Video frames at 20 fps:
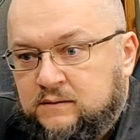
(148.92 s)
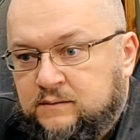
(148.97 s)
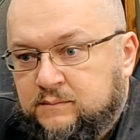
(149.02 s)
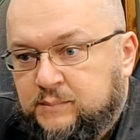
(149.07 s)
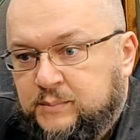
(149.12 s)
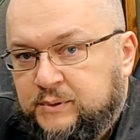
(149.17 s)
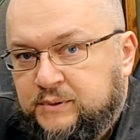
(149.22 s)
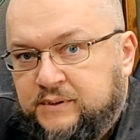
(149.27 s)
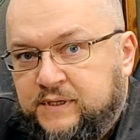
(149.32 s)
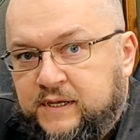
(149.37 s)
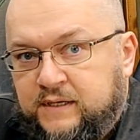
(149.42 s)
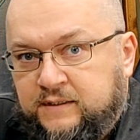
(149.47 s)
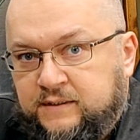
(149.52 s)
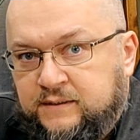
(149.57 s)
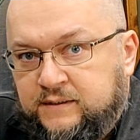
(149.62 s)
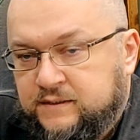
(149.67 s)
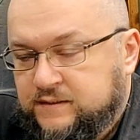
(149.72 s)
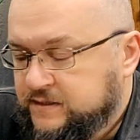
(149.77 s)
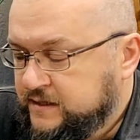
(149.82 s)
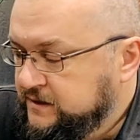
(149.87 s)
But yeah,
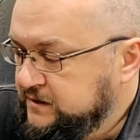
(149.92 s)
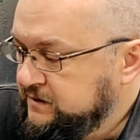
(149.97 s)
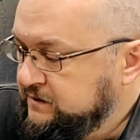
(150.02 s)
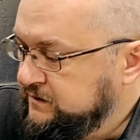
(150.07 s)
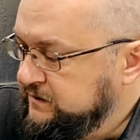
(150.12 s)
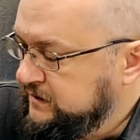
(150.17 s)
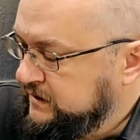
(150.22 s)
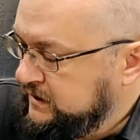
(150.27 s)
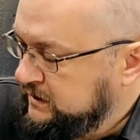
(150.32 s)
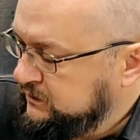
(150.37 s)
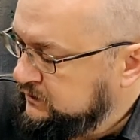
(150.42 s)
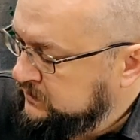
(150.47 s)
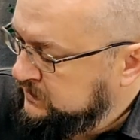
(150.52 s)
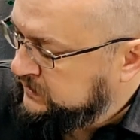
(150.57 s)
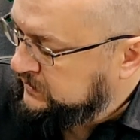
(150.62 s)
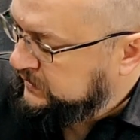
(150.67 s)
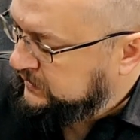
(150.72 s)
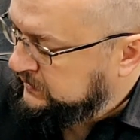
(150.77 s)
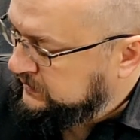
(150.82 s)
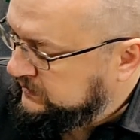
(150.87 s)
it's getting there
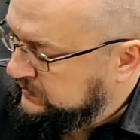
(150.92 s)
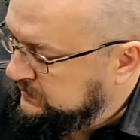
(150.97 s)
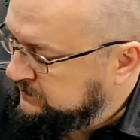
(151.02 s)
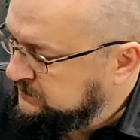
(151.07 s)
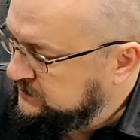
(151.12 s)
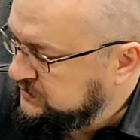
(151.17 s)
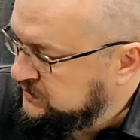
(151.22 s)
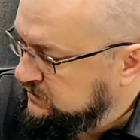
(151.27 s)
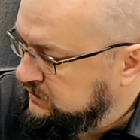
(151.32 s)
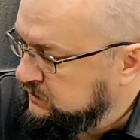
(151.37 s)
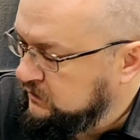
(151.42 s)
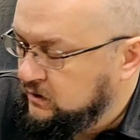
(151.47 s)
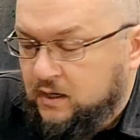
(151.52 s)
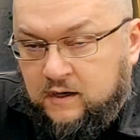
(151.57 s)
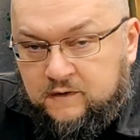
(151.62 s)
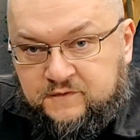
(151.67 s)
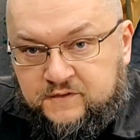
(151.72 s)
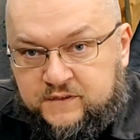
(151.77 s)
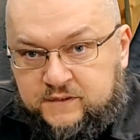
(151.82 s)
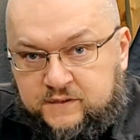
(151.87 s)
now. So
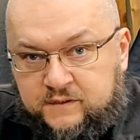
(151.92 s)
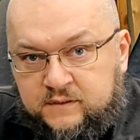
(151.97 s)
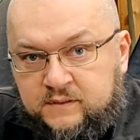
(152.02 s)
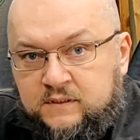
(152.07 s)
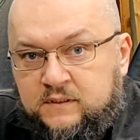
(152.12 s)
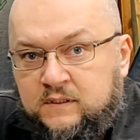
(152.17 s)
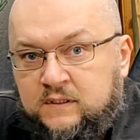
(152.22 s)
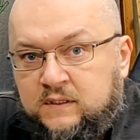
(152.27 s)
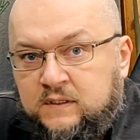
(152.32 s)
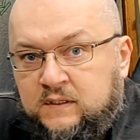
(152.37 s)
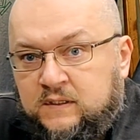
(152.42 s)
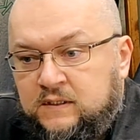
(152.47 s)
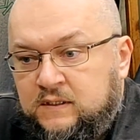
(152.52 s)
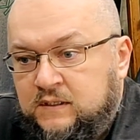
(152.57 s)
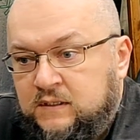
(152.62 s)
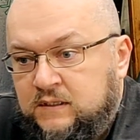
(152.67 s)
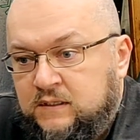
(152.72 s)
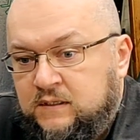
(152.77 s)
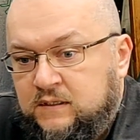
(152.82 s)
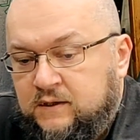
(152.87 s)
after,
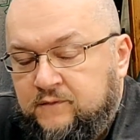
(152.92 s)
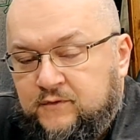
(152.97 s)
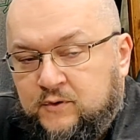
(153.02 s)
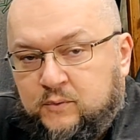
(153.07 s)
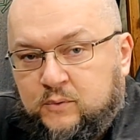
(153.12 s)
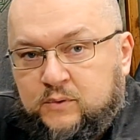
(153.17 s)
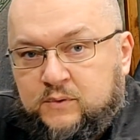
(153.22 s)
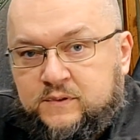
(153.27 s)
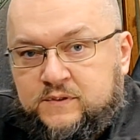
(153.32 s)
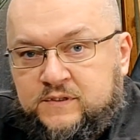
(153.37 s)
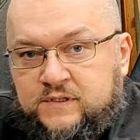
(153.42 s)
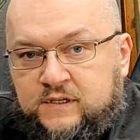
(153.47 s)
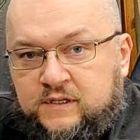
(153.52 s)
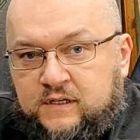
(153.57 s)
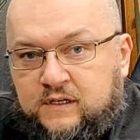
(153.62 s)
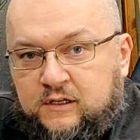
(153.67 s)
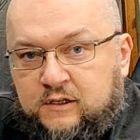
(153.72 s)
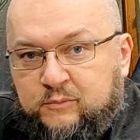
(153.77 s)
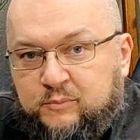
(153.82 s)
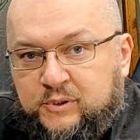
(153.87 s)
if you want to stay a
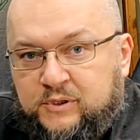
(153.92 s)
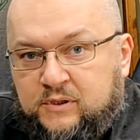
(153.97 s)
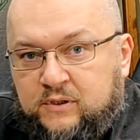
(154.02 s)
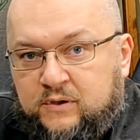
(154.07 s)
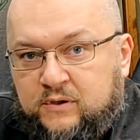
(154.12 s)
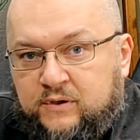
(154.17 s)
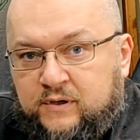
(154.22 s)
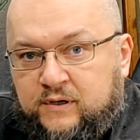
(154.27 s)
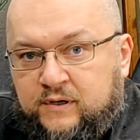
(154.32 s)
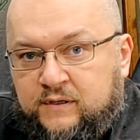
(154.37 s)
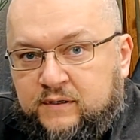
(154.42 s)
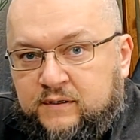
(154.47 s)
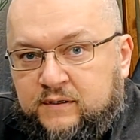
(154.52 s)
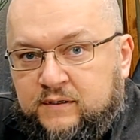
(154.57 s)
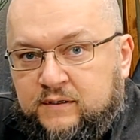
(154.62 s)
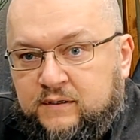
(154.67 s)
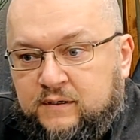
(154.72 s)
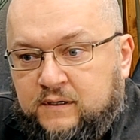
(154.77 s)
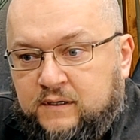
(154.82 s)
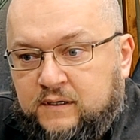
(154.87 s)
little bit longer,
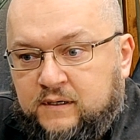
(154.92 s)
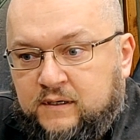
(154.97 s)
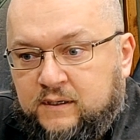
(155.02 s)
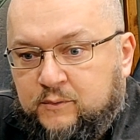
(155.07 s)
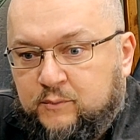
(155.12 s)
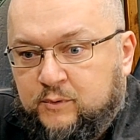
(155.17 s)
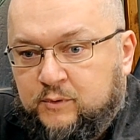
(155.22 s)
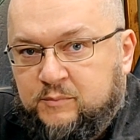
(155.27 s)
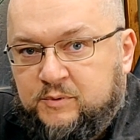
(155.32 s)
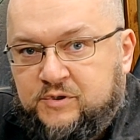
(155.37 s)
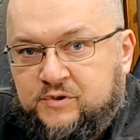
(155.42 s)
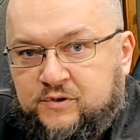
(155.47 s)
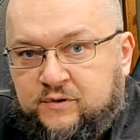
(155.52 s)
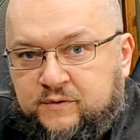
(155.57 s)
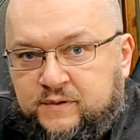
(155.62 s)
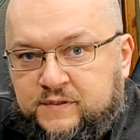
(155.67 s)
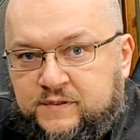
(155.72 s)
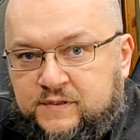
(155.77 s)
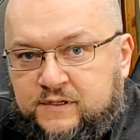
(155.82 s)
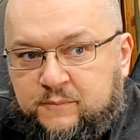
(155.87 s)
I will be
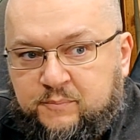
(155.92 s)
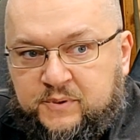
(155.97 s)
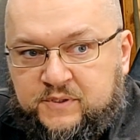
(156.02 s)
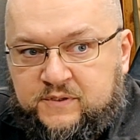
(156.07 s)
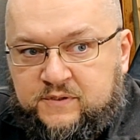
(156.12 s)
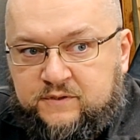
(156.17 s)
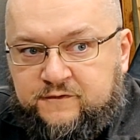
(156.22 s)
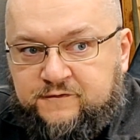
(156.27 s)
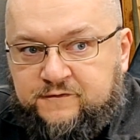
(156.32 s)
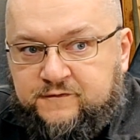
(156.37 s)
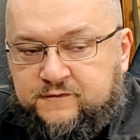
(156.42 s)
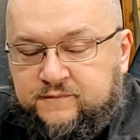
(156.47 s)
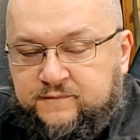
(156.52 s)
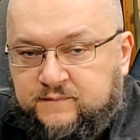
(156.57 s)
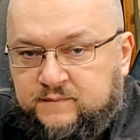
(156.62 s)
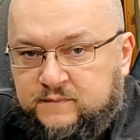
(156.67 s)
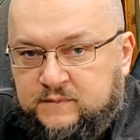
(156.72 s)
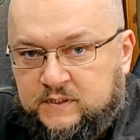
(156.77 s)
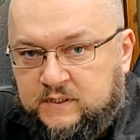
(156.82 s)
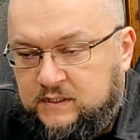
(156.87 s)
showing snippets of
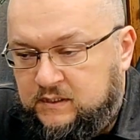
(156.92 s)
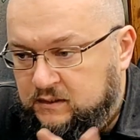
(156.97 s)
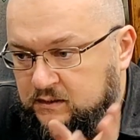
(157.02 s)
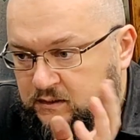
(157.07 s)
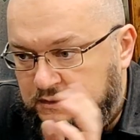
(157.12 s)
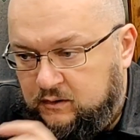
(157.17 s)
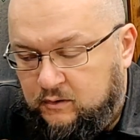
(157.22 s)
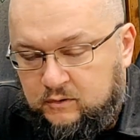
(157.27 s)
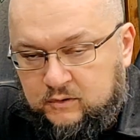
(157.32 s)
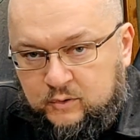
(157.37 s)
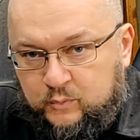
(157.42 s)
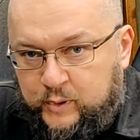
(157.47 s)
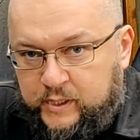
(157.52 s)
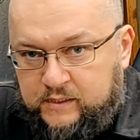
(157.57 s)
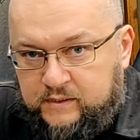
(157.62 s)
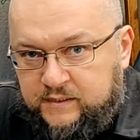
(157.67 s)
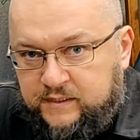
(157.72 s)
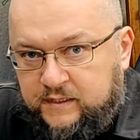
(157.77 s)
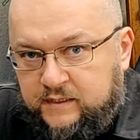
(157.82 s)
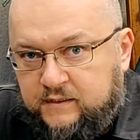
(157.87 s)
all the
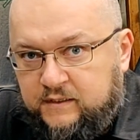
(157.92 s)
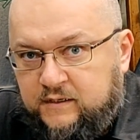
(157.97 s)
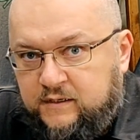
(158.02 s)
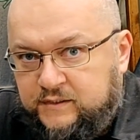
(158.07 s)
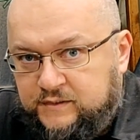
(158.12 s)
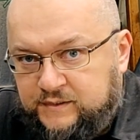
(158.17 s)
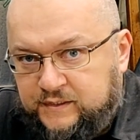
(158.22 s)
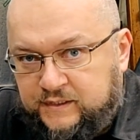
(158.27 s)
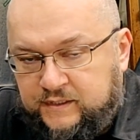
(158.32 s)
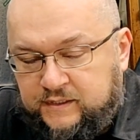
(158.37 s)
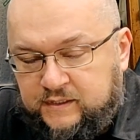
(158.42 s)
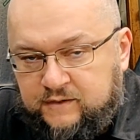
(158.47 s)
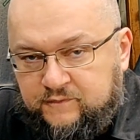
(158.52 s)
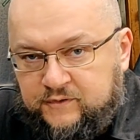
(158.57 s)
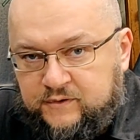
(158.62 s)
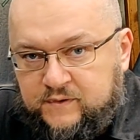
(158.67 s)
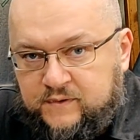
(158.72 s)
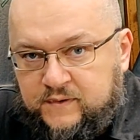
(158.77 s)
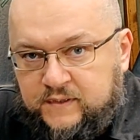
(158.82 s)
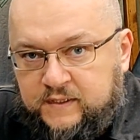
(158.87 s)
welding and cutting and
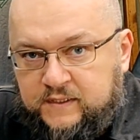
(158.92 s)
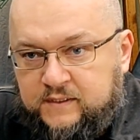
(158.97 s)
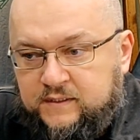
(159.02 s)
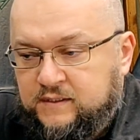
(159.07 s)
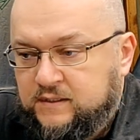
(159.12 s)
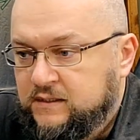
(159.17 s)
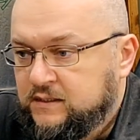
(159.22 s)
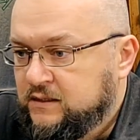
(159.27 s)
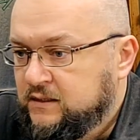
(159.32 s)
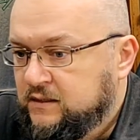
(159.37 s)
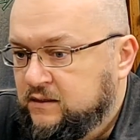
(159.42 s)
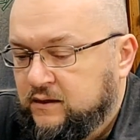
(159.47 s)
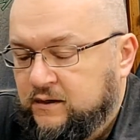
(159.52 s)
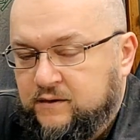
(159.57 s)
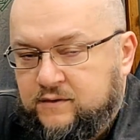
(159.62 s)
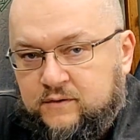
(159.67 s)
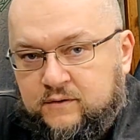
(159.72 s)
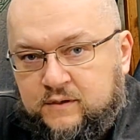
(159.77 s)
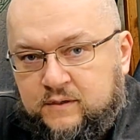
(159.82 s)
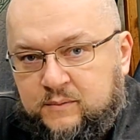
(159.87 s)
everything. I
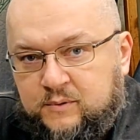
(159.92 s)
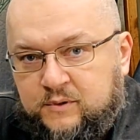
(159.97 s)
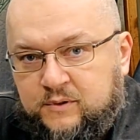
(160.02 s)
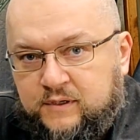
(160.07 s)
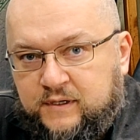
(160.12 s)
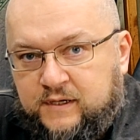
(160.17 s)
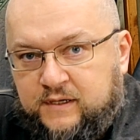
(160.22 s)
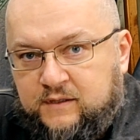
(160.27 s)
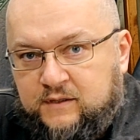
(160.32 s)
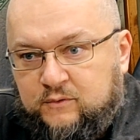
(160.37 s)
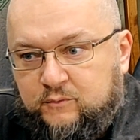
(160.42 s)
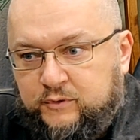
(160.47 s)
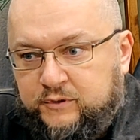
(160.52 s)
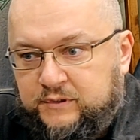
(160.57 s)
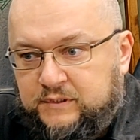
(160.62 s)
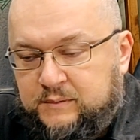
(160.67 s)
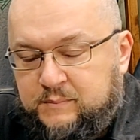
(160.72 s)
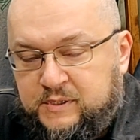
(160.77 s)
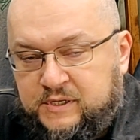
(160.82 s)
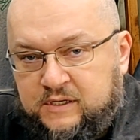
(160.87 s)
thought I'm going to get the
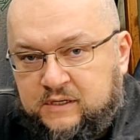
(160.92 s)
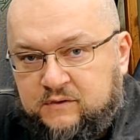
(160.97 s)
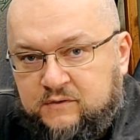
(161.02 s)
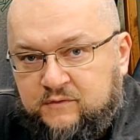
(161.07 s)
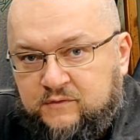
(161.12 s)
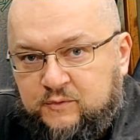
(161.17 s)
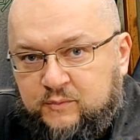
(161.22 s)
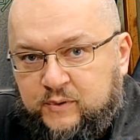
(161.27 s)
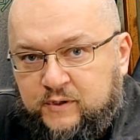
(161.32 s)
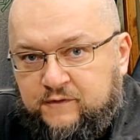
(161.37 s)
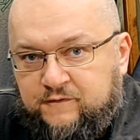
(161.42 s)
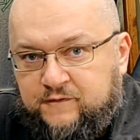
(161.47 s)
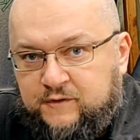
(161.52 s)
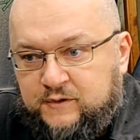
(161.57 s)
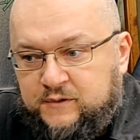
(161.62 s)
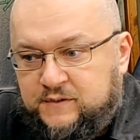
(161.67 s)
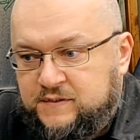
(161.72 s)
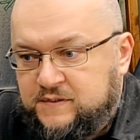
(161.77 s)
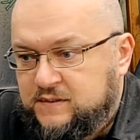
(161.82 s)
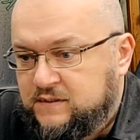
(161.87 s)
wordy bit out of the way
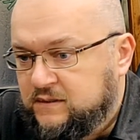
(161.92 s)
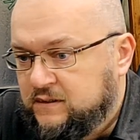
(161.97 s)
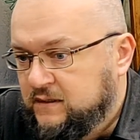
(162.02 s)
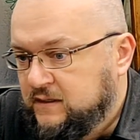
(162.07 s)
first.